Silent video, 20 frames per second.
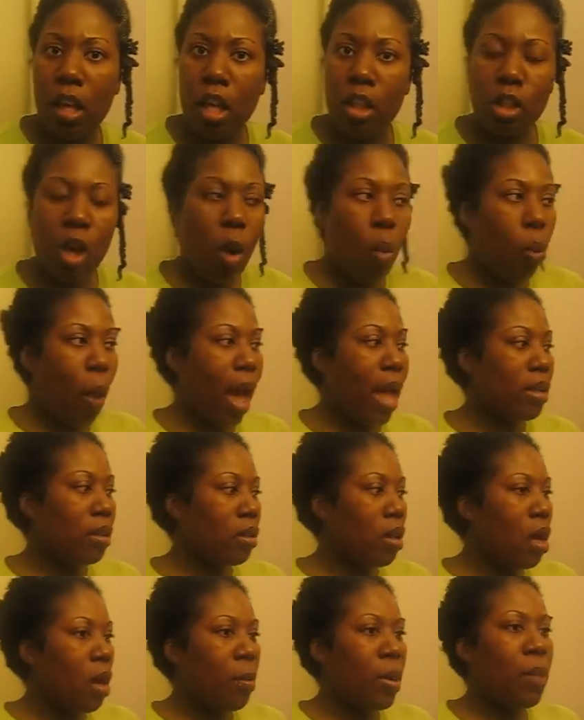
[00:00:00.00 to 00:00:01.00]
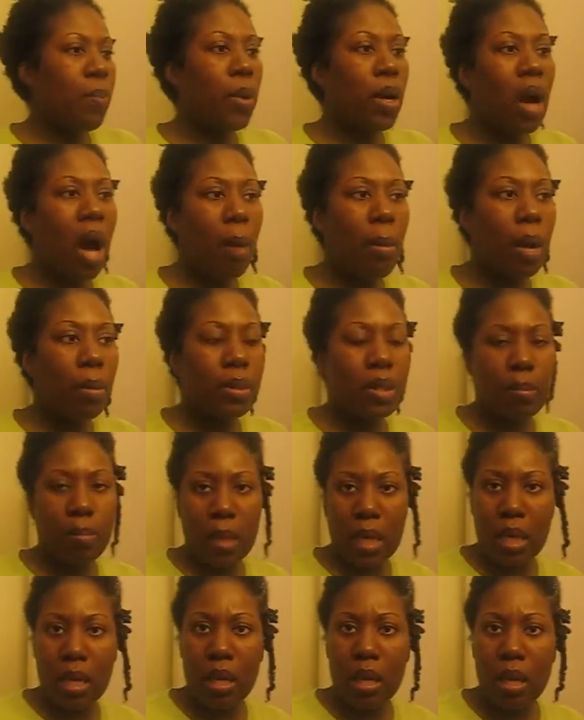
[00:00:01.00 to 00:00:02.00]
So when people come up to
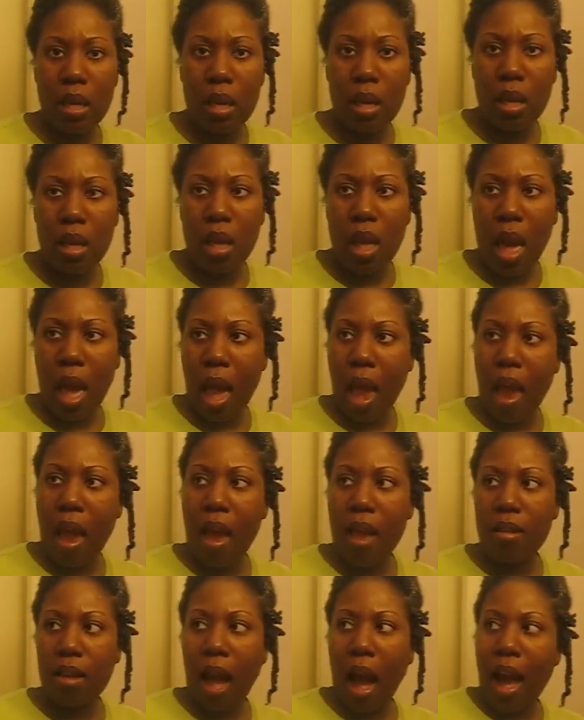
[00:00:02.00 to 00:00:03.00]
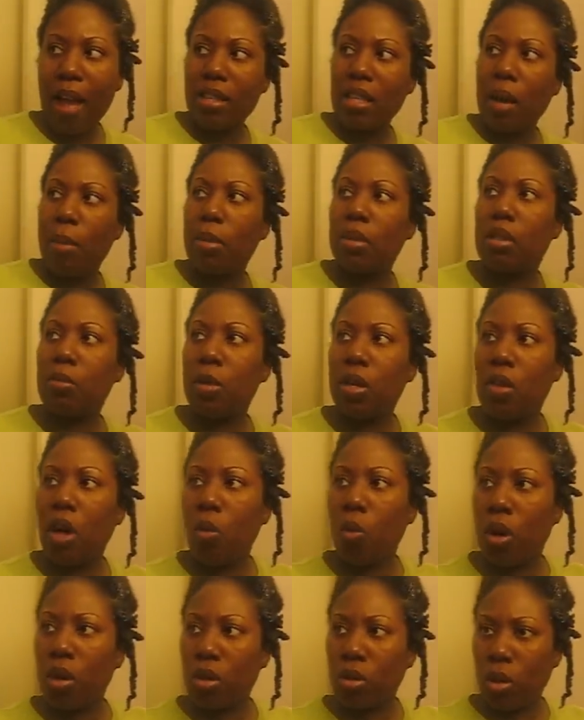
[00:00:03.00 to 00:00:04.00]
me, and guys come up to me,
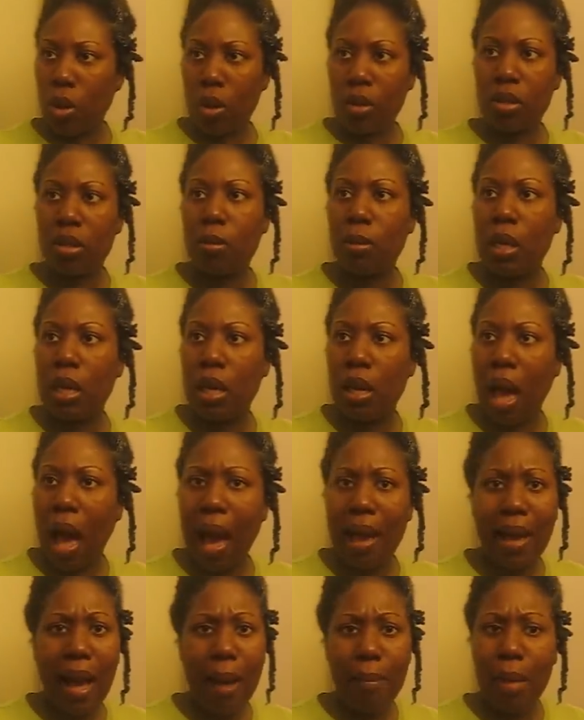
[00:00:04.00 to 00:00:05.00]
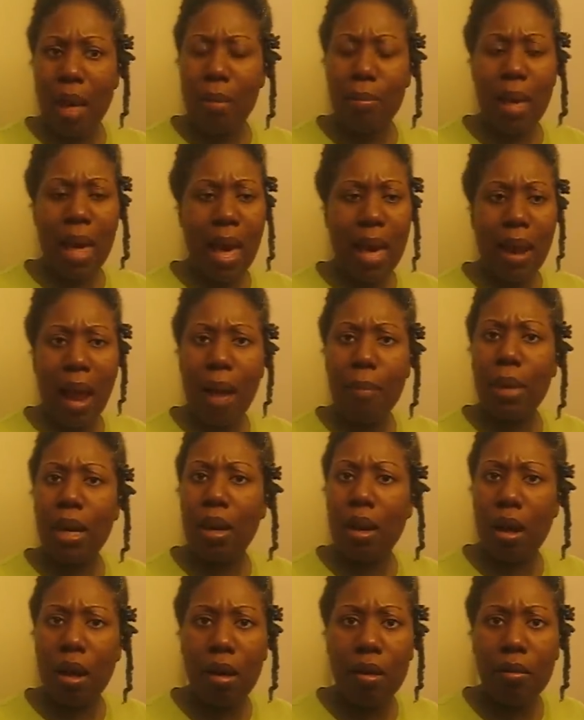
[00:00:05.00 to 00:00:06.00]
they want to talk to me, I got my man, I'm
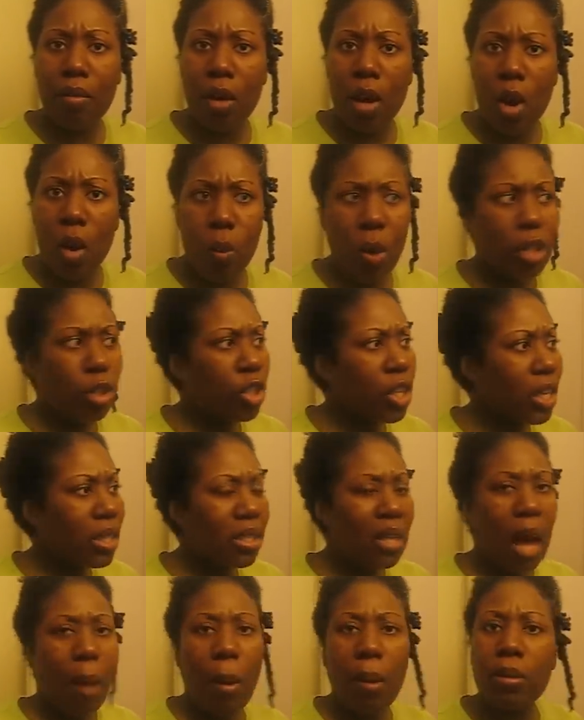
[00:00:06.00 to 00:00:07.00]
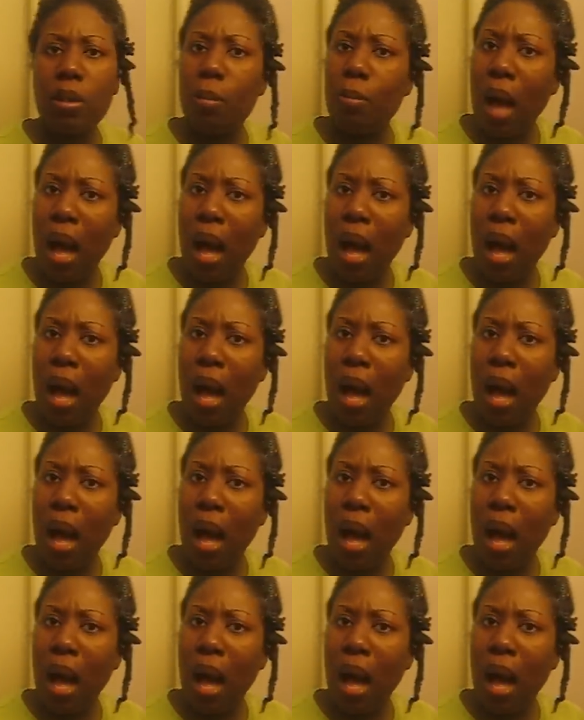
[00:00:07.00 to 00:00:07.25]
in love. When chicks come up to